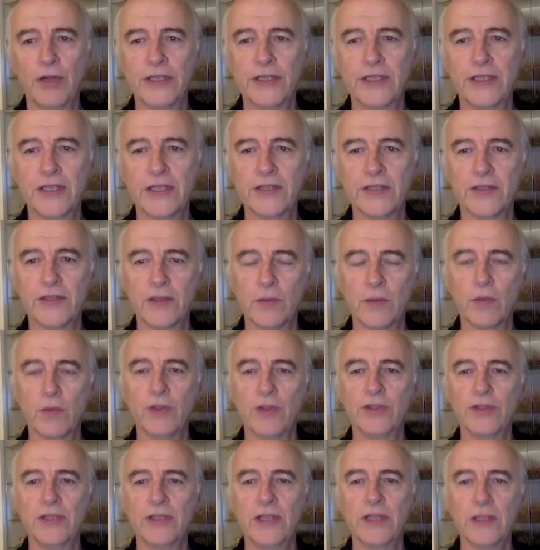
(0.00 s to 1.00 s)
is, you're
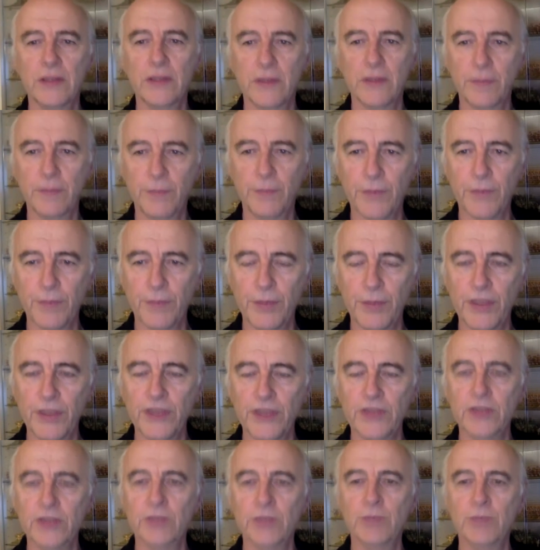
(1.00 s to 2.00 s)
wanting the
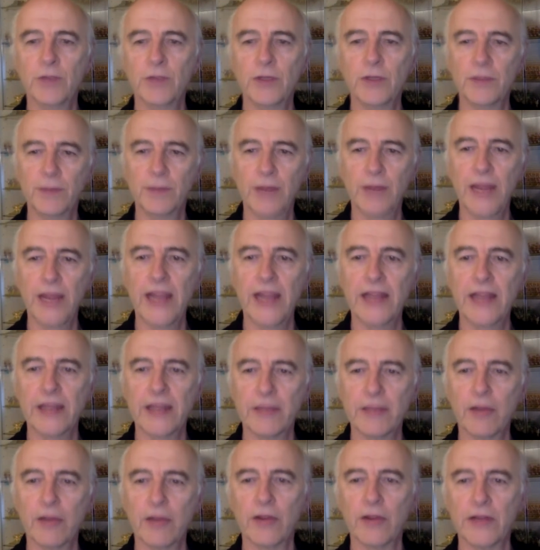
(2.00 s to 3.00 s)
person who's playing the
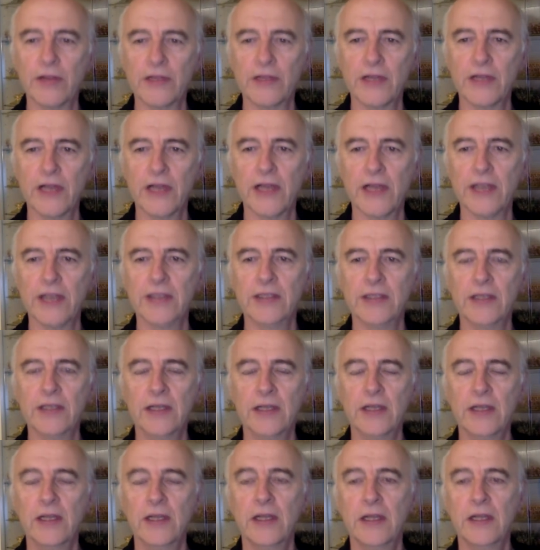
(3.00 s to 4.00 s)
rolling the dice
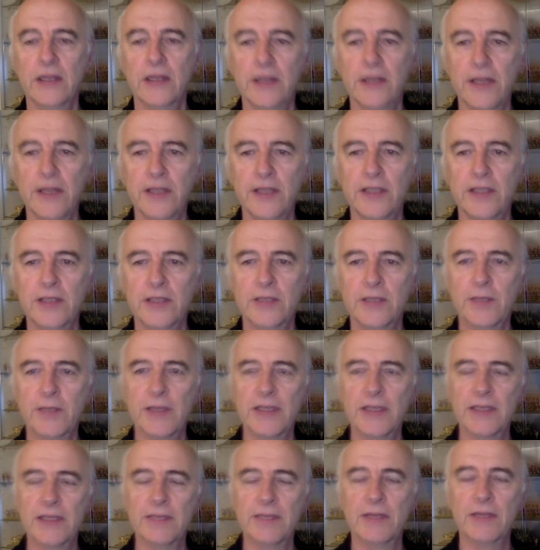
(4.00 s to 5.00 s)
needs to spend
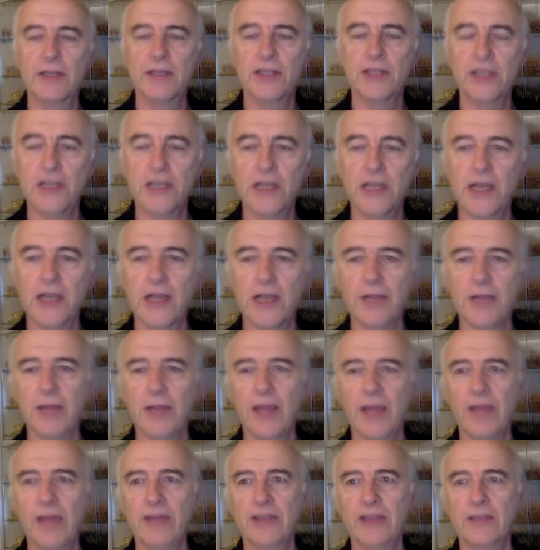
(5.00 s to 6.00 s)
as much time
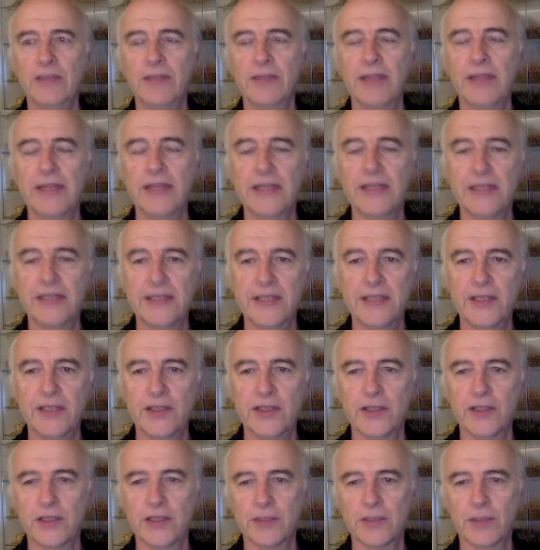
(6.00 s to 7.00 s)
having to make
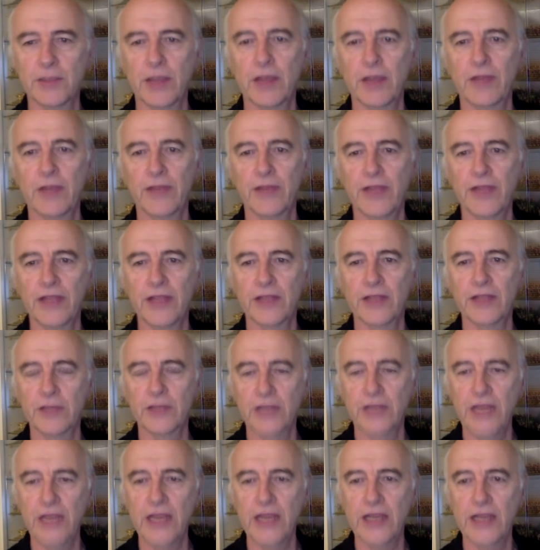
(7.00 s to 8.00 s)
decisions about things which
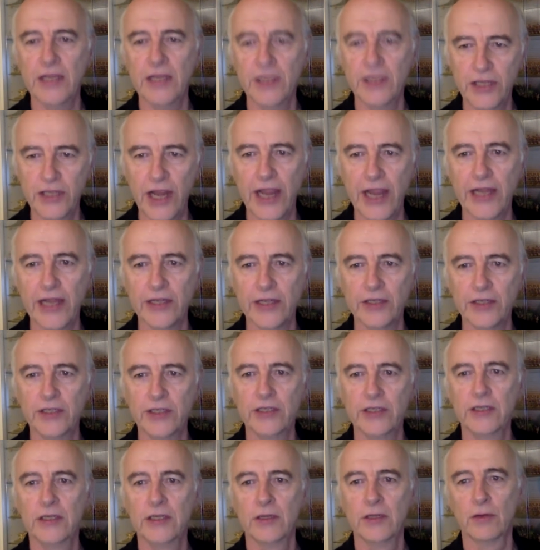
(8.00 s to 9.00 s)
he can change
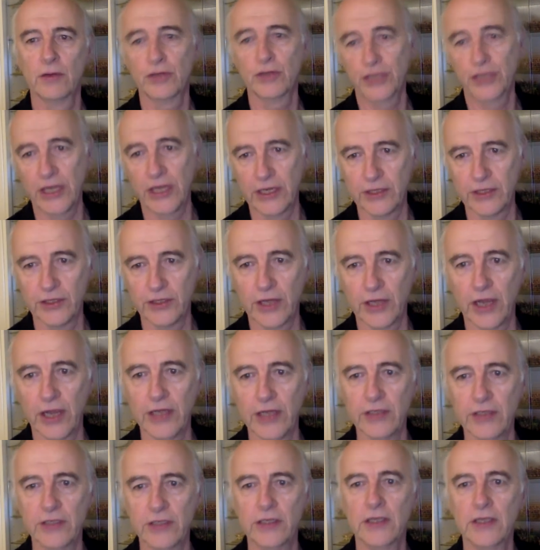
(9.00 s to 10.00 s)
or she can
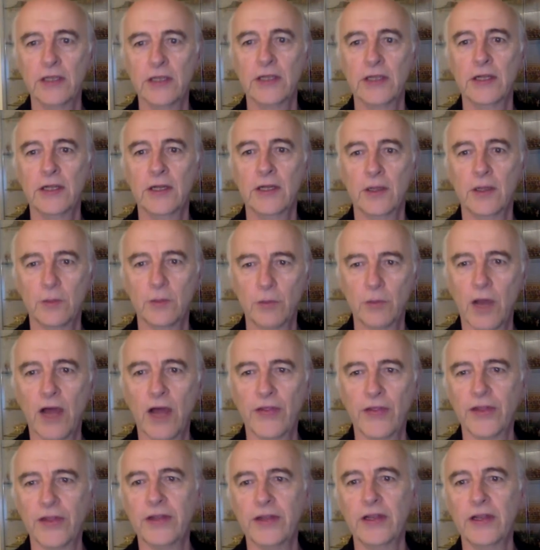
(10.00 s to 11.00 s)
change,
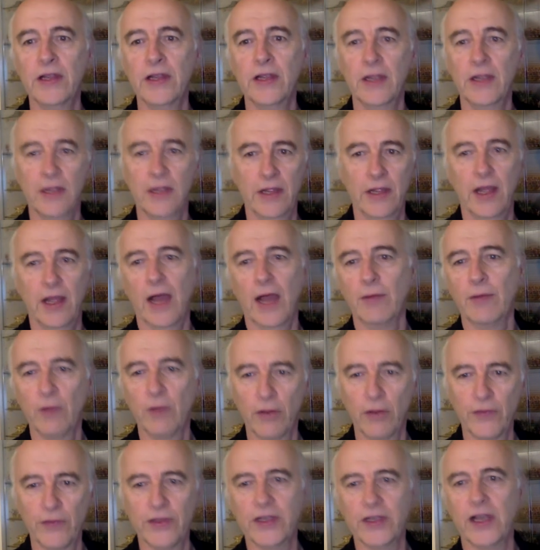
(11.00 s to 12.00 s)
rather than I
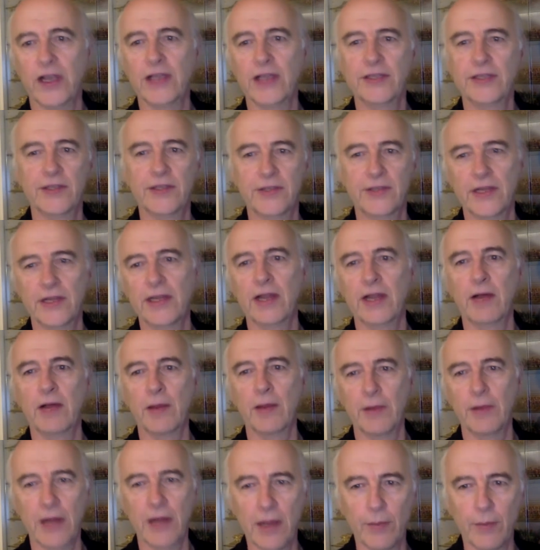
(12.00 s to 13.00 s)
rolled the dice to see, now
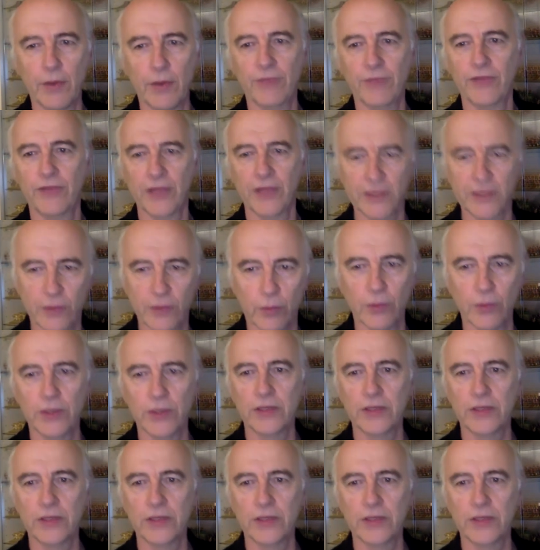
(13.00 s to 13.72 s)
I'm an up one for this, or